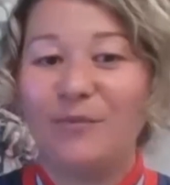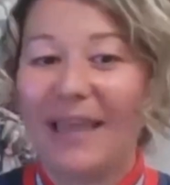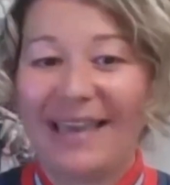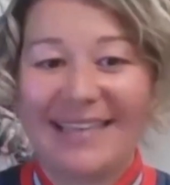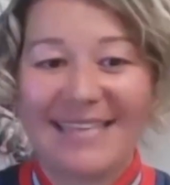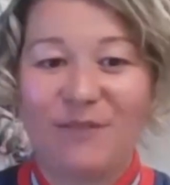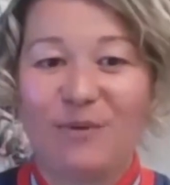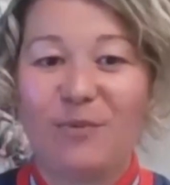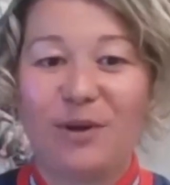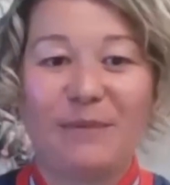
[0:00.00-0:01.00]
like i said
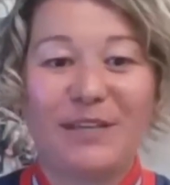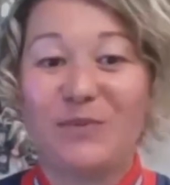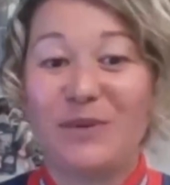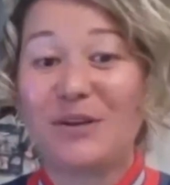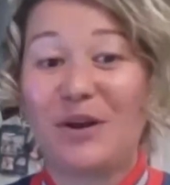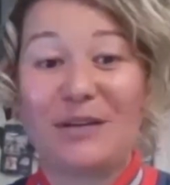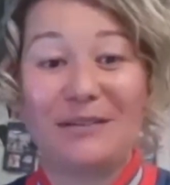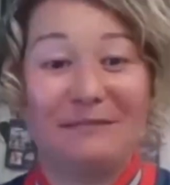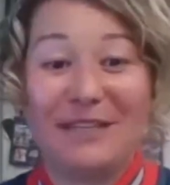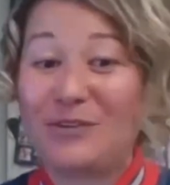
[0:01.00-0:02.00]
we pretty much we start
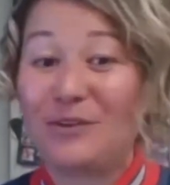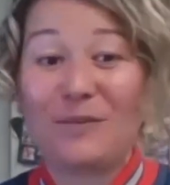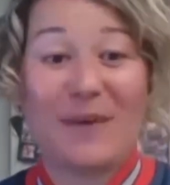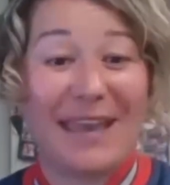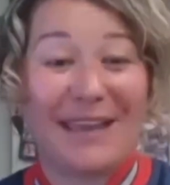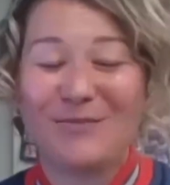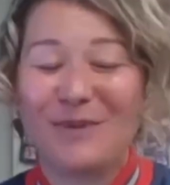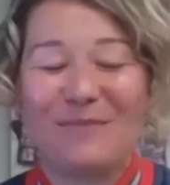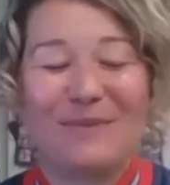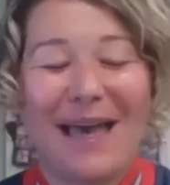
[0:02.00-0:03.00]
we turn the page and
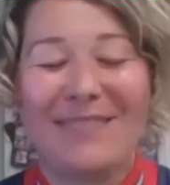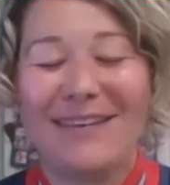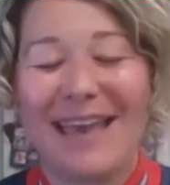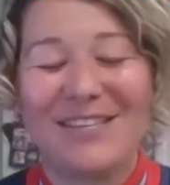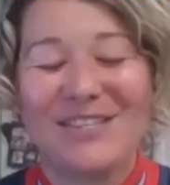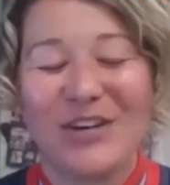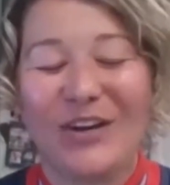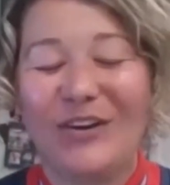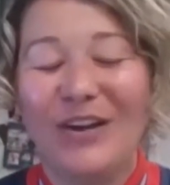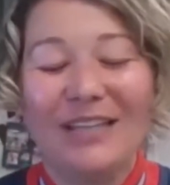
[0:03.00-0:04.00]
we plan the next
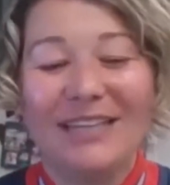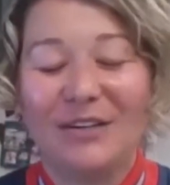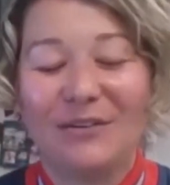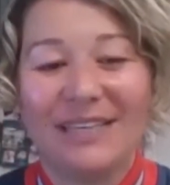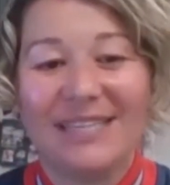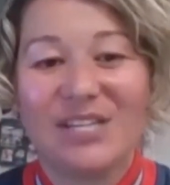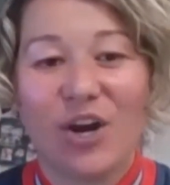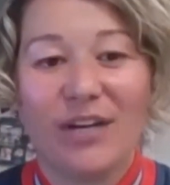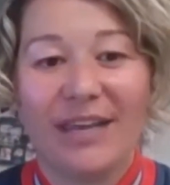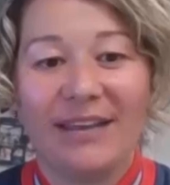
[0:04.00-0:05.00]
year literally
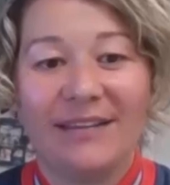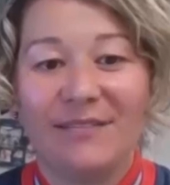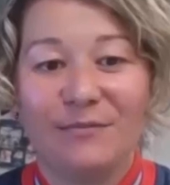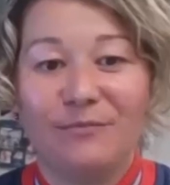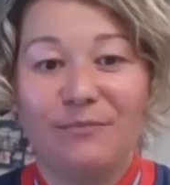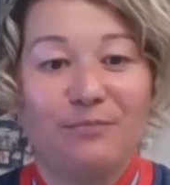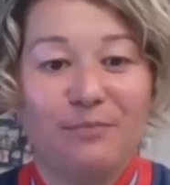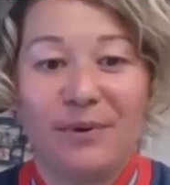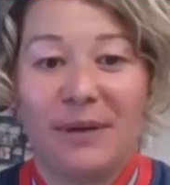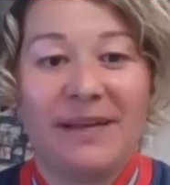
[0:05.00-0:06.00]
starting
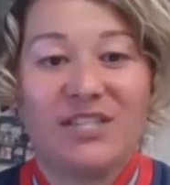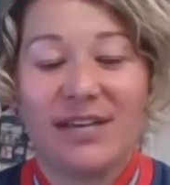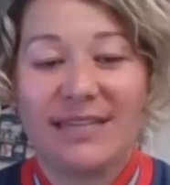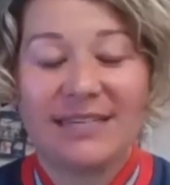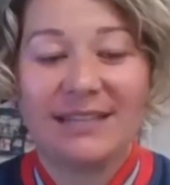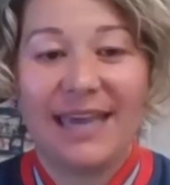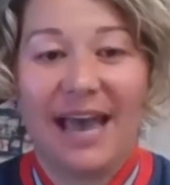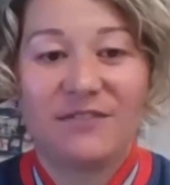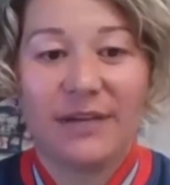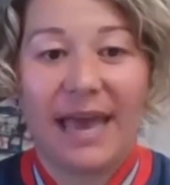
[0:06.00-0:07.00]
pretty much identically
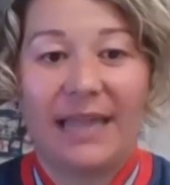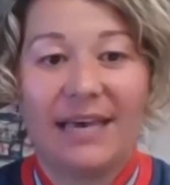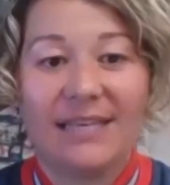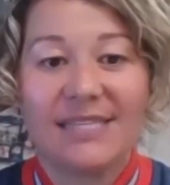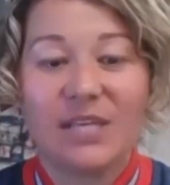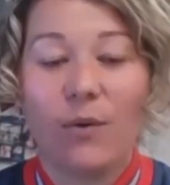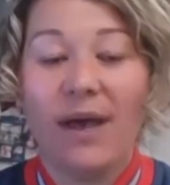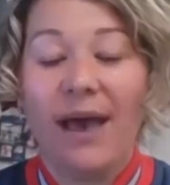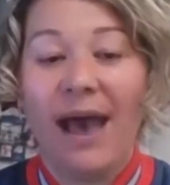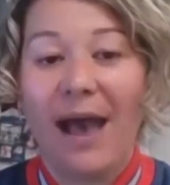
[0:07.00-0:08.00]
after gala. So
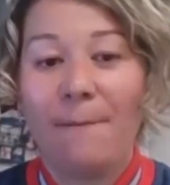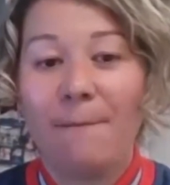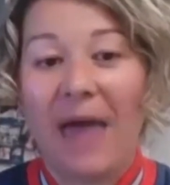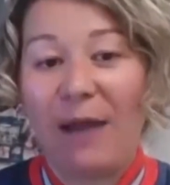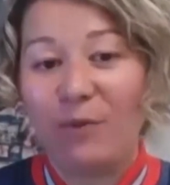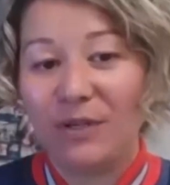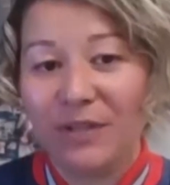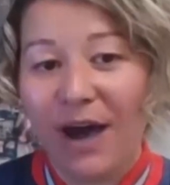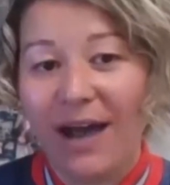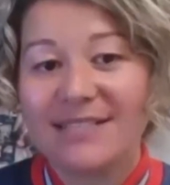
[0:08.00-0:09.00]
um, I will
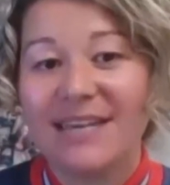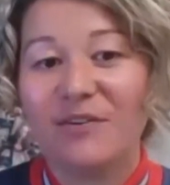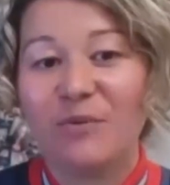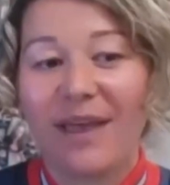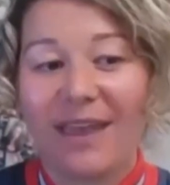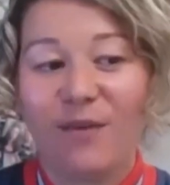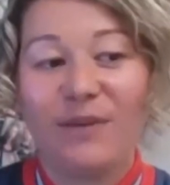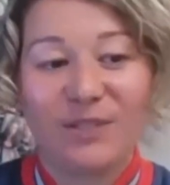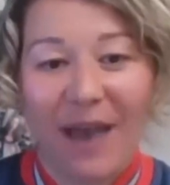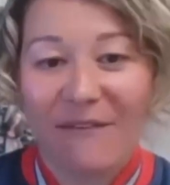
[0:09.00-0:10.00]
not give away.
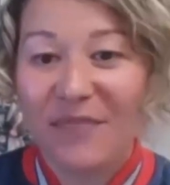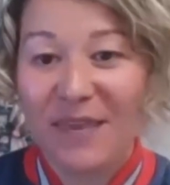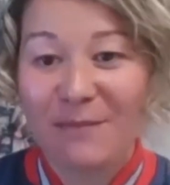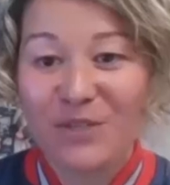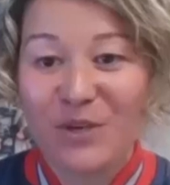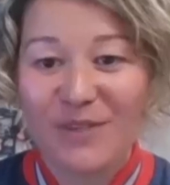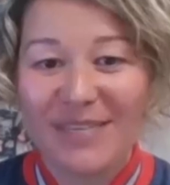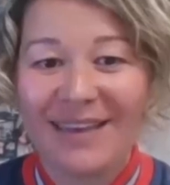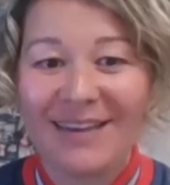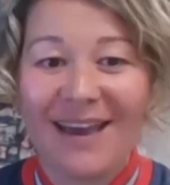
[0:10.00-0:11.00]
We do have a theme
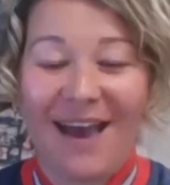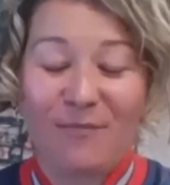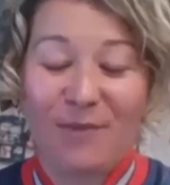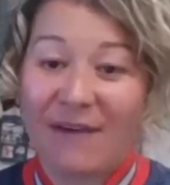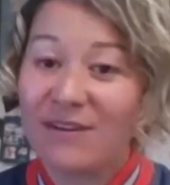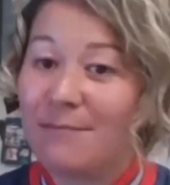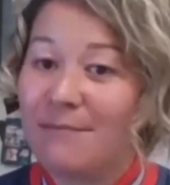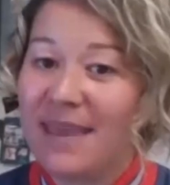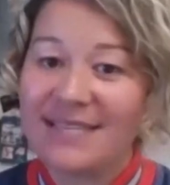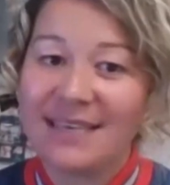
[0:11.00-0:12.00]
chosen. Um, we have an
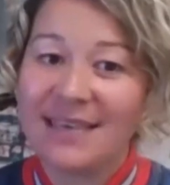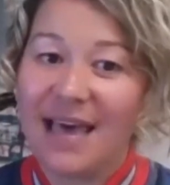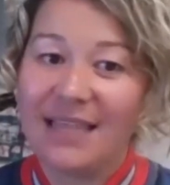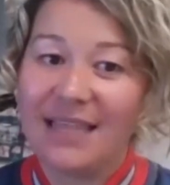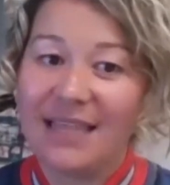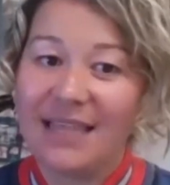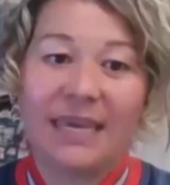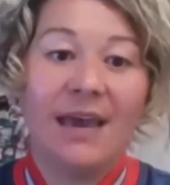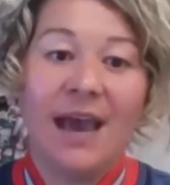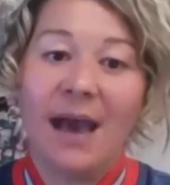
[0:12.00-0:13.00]
amazing gala
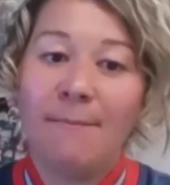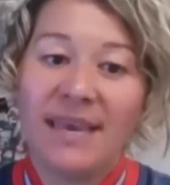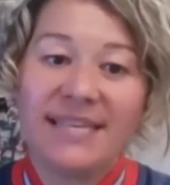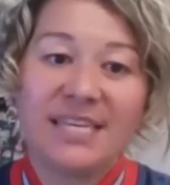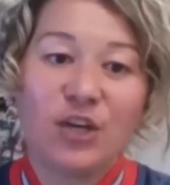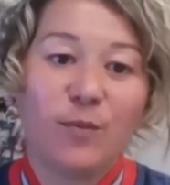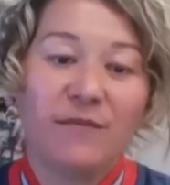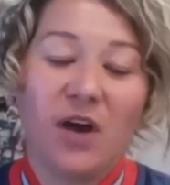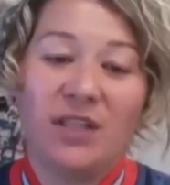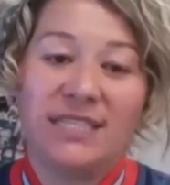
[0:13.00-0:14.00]
committee, amazing group
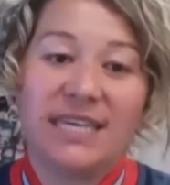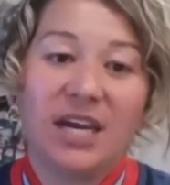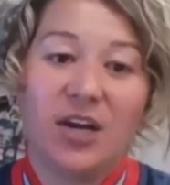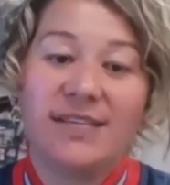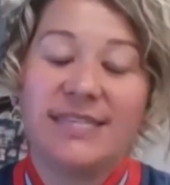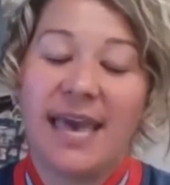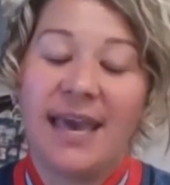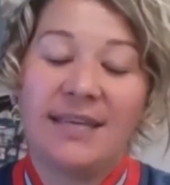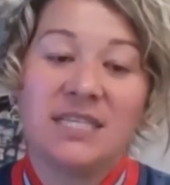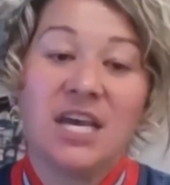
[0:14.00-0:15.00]
of volunteers,
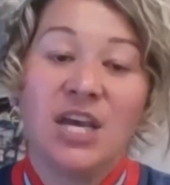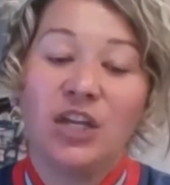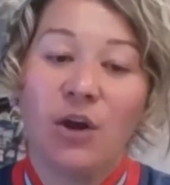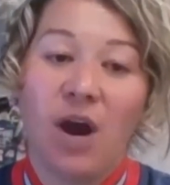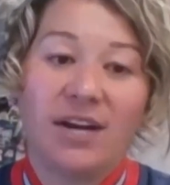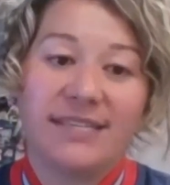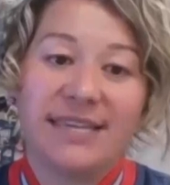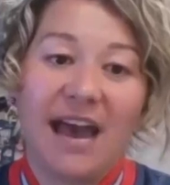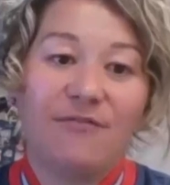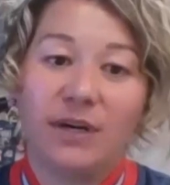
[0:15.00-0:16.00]
and you know our
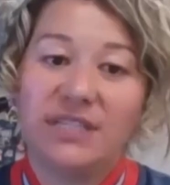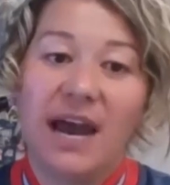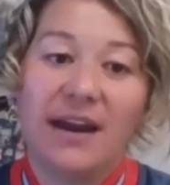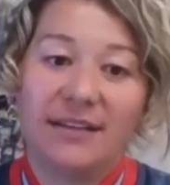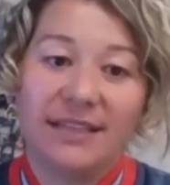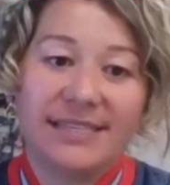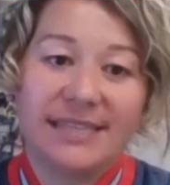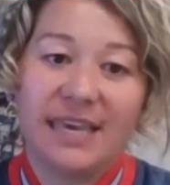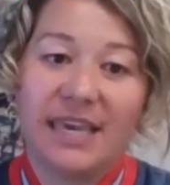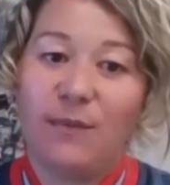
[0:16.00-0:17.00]
staff work
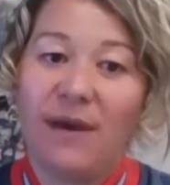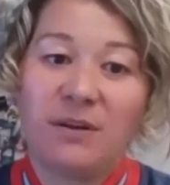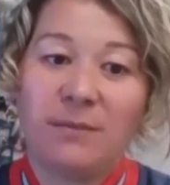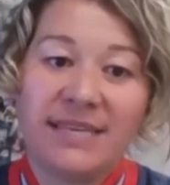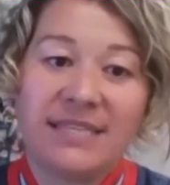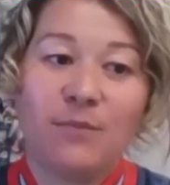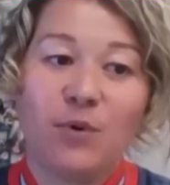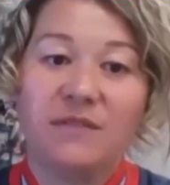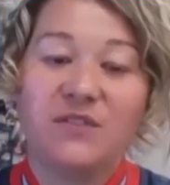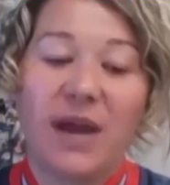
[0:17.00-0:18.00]
tirelessly. We have an amazing
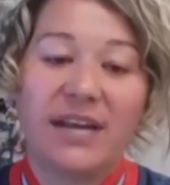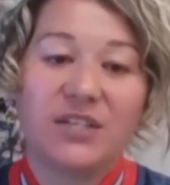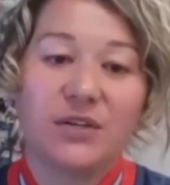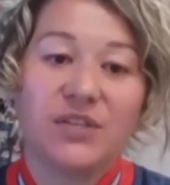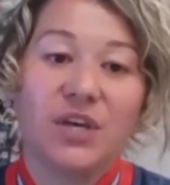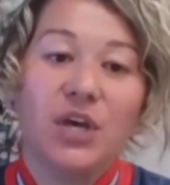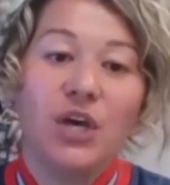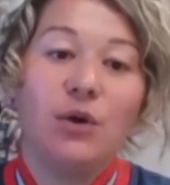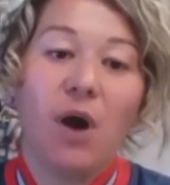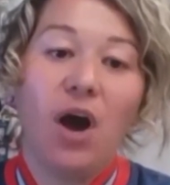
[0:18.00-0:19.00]
board of directors
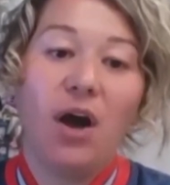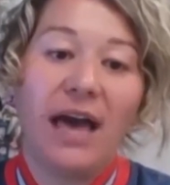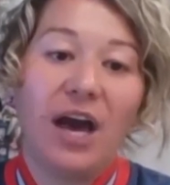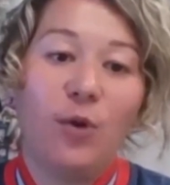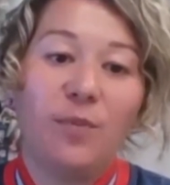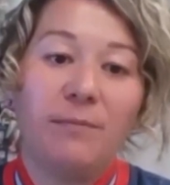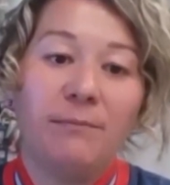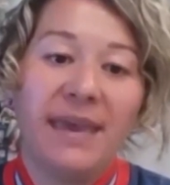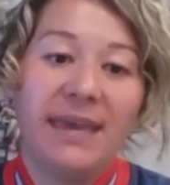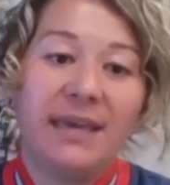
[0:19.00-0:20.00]
who all help
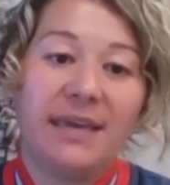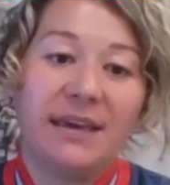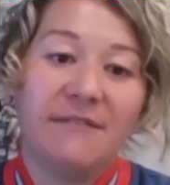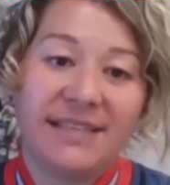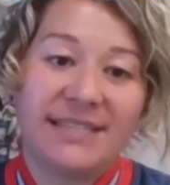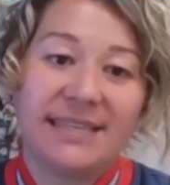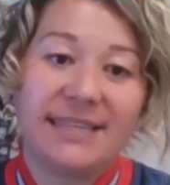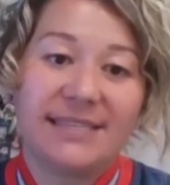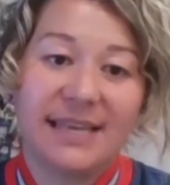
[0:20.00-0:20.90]
make events like this